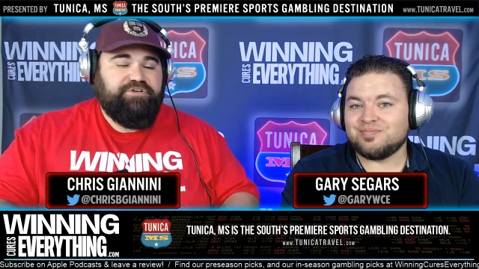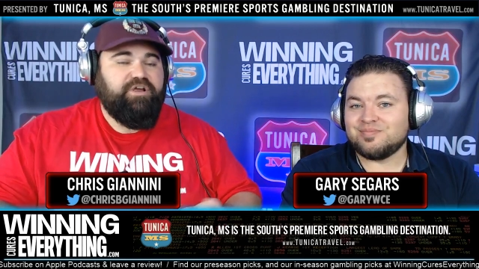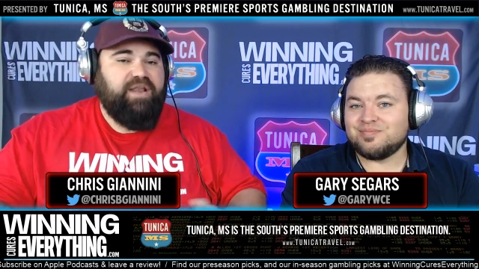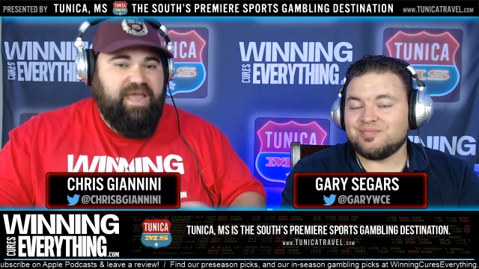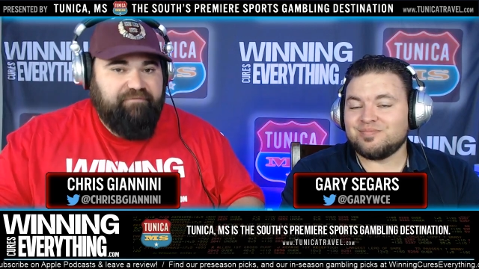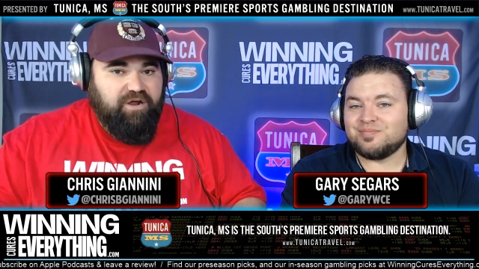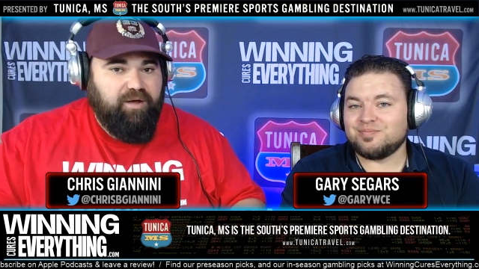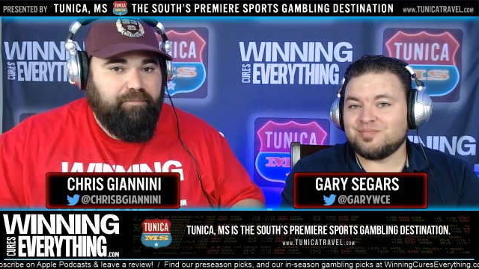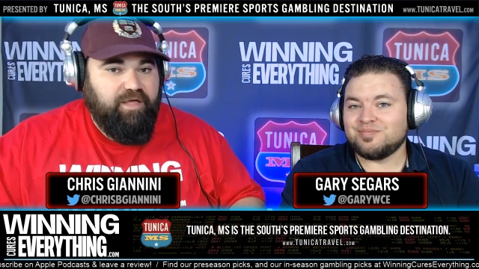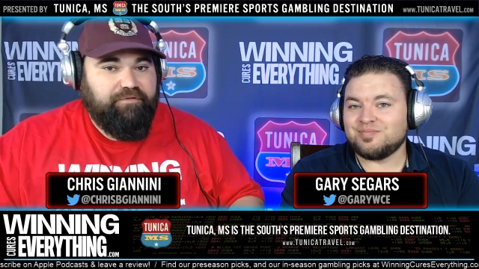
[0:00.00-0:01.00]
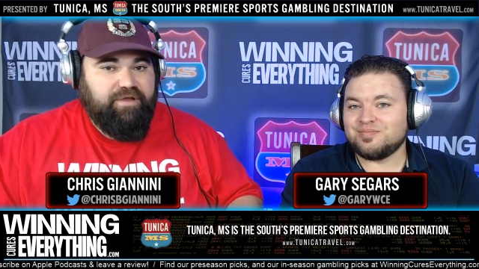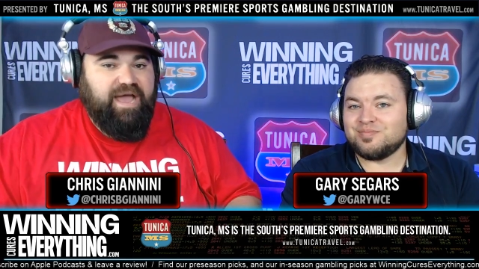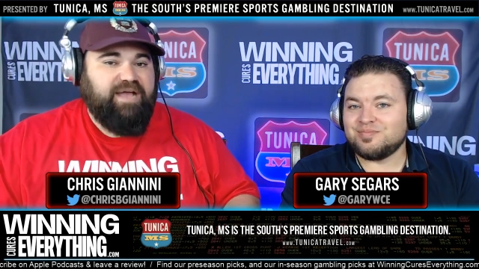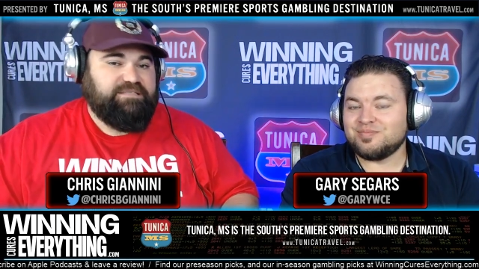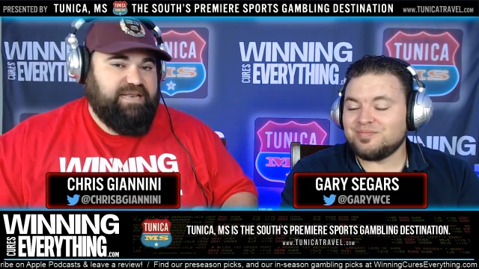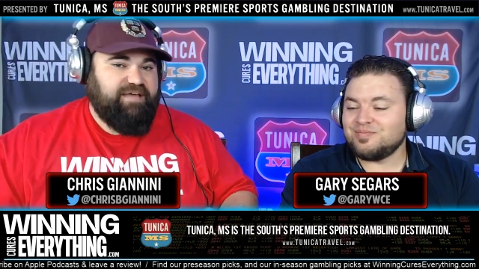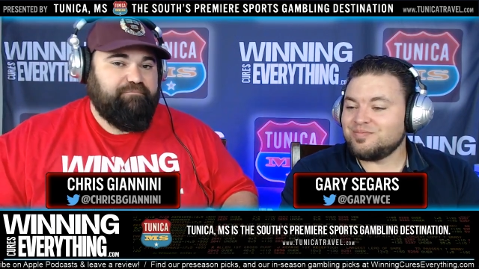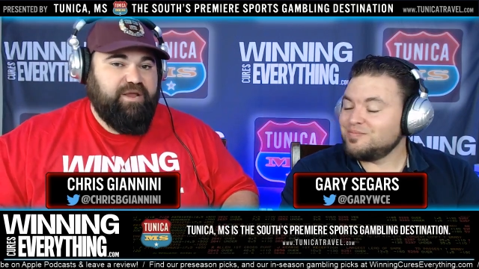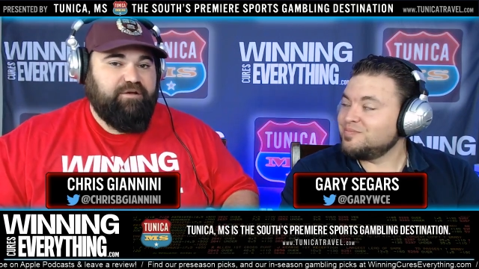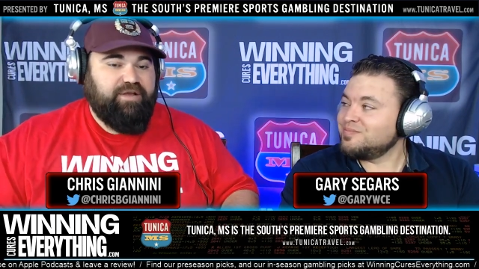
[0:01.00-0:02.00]
Speaker 1: going to have a couple other guys that have
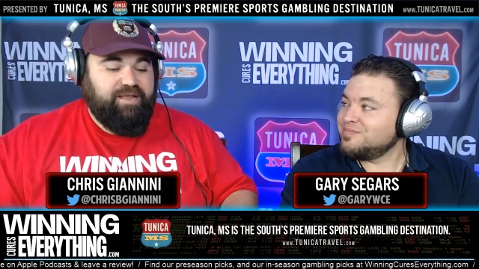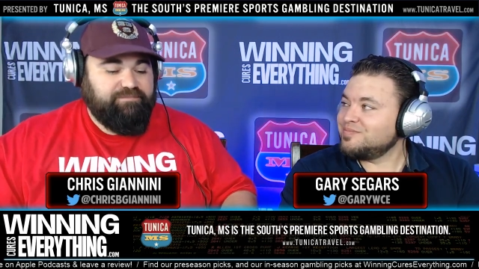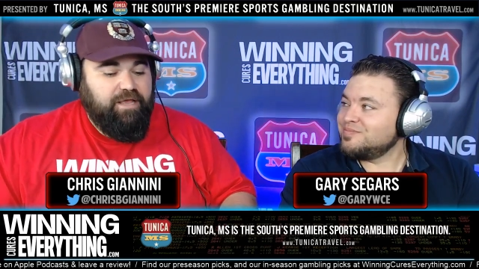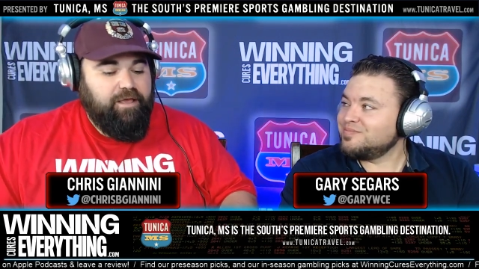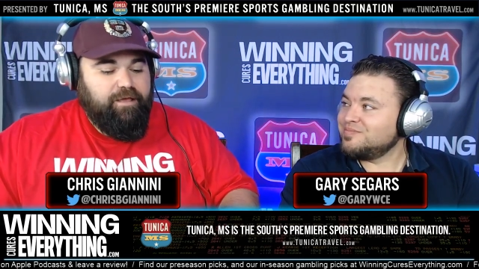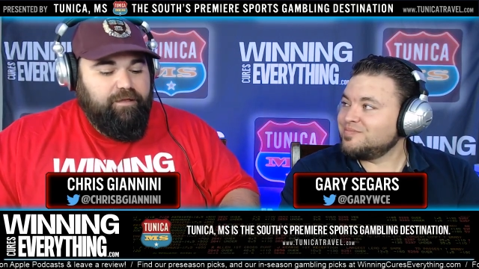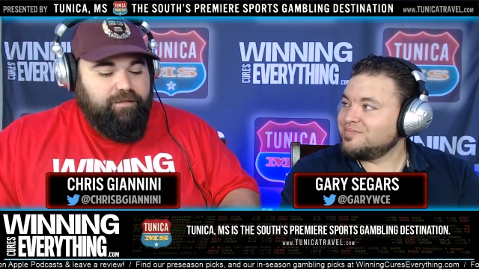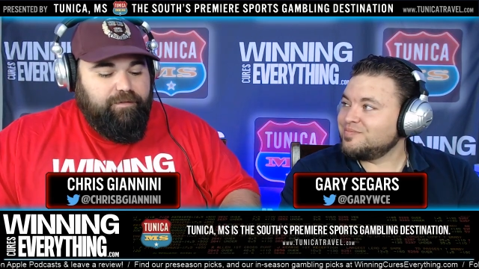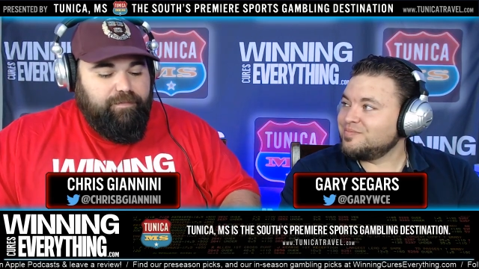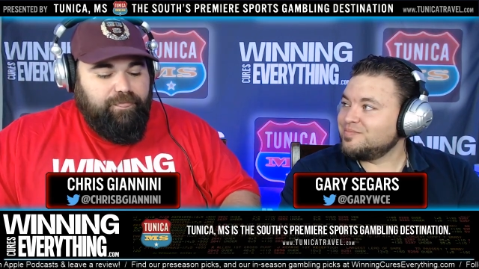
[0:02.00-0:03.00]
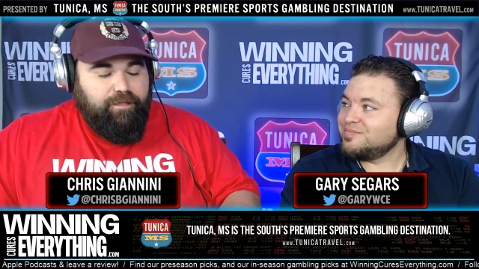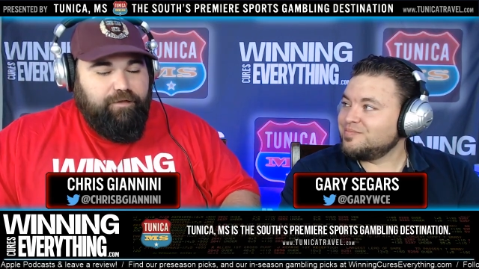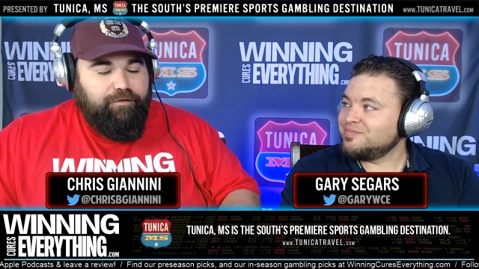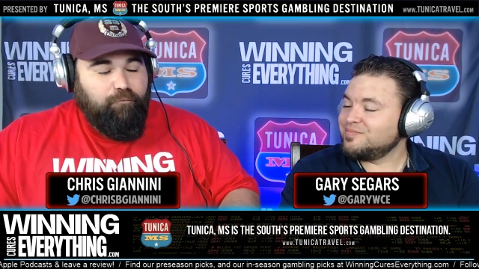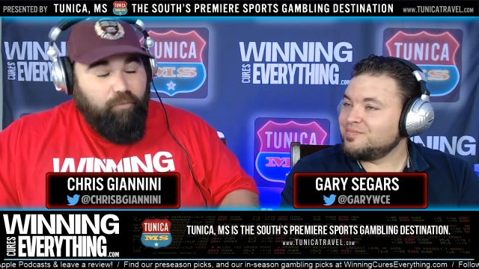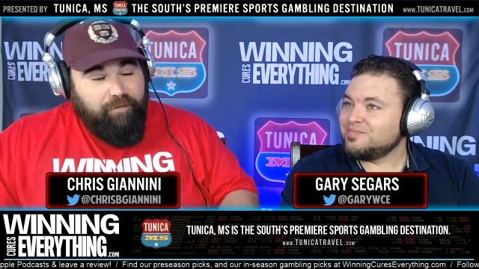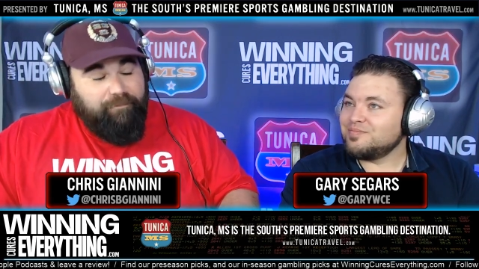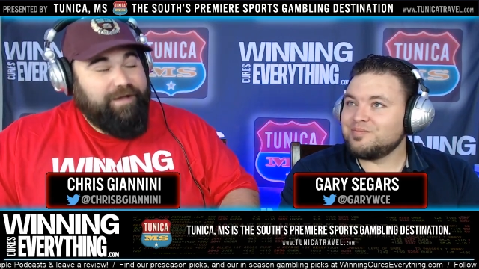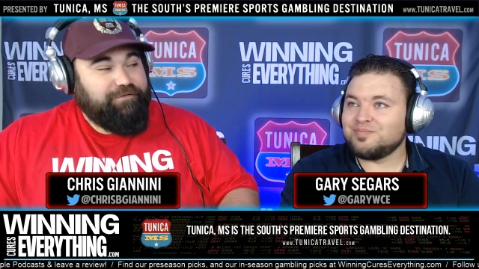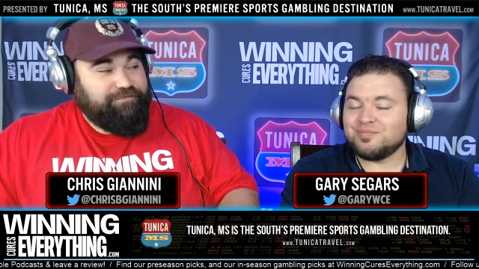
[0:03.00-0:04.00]
bigger names. What
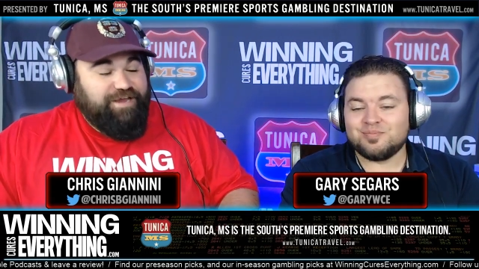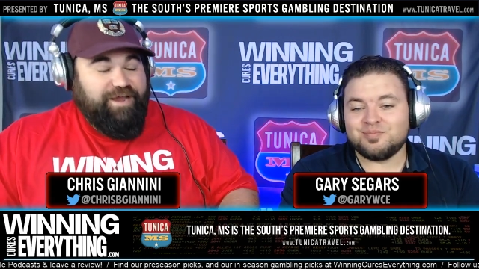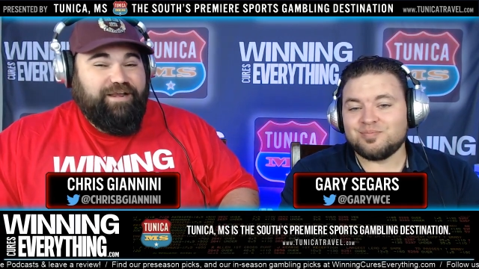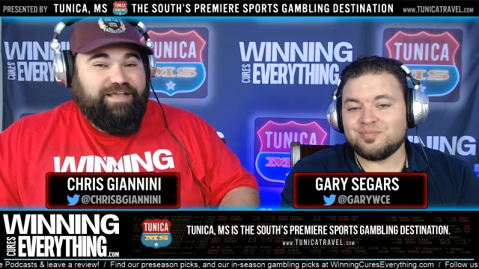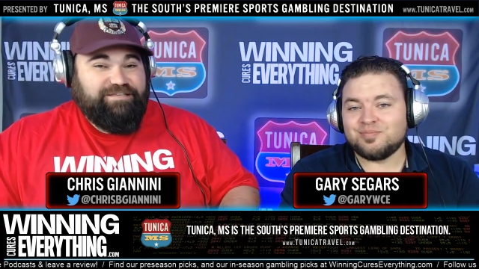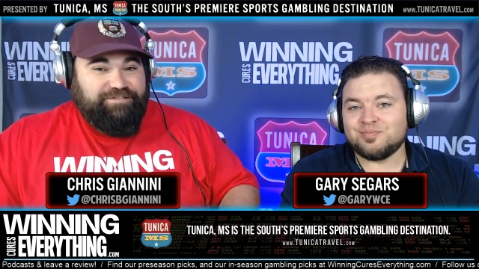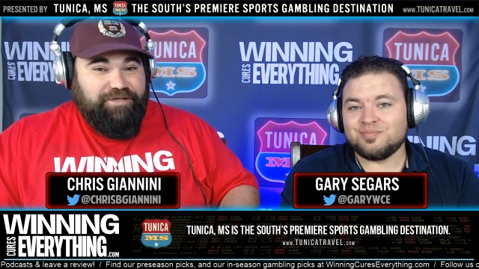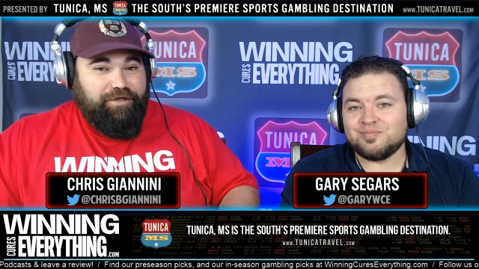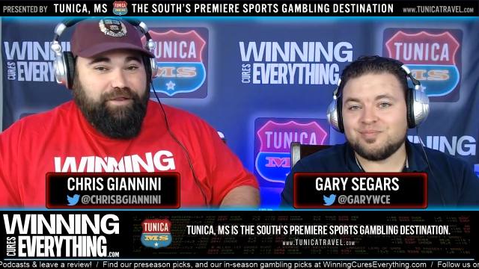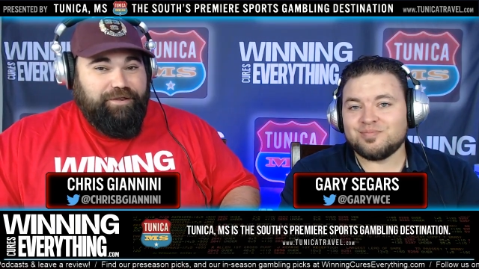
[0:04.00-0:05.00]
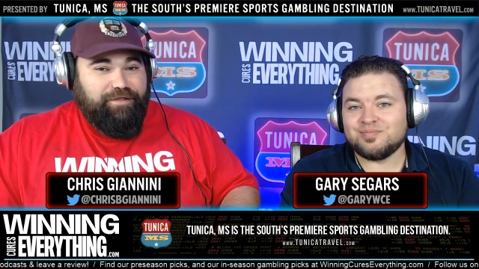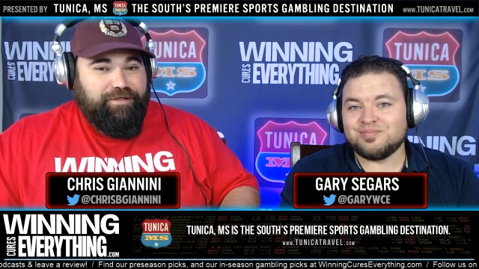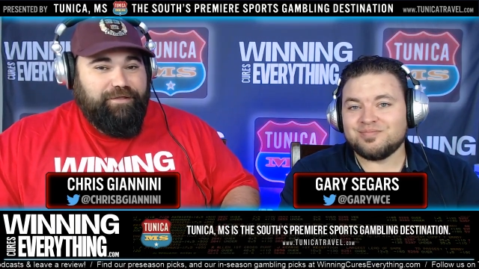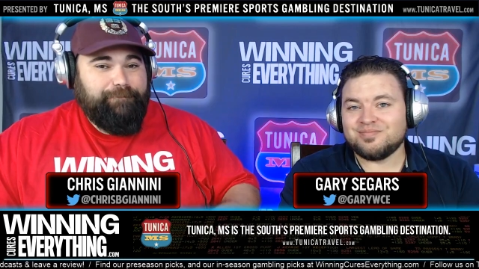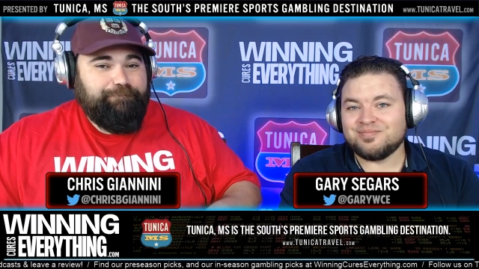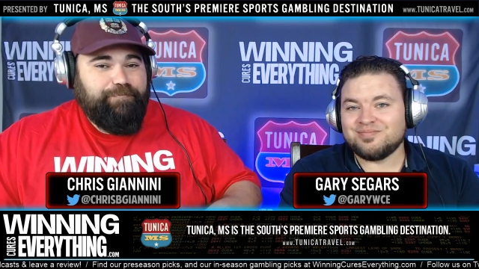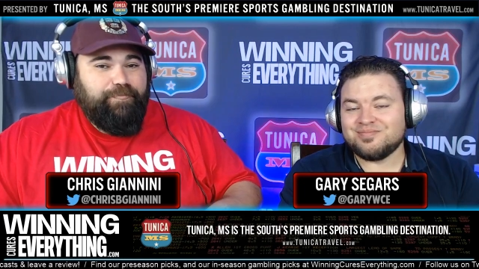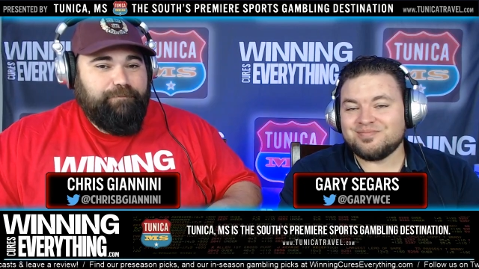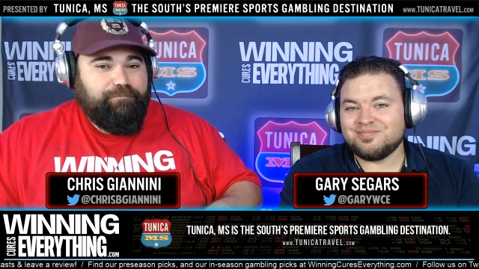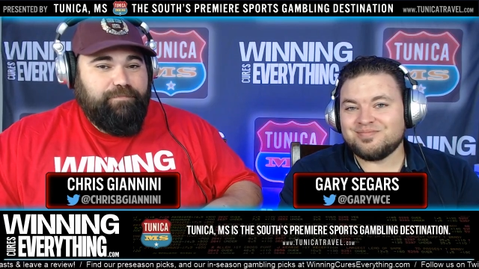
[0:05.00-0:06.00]
Miles Garrett has done
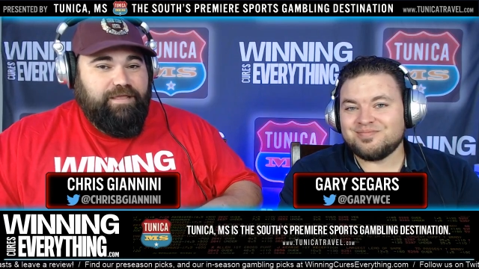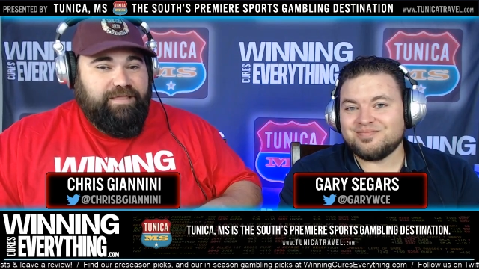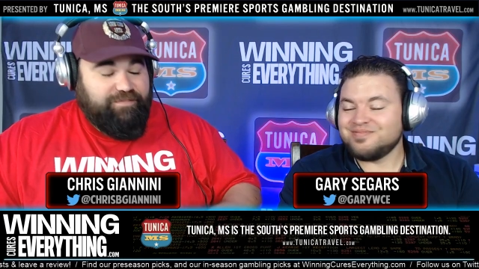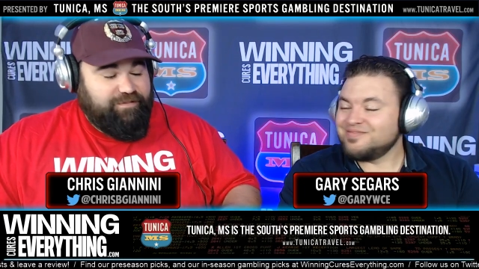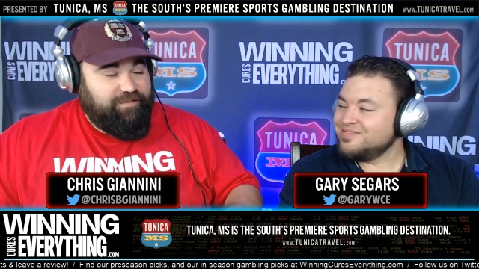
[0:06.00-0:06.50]
in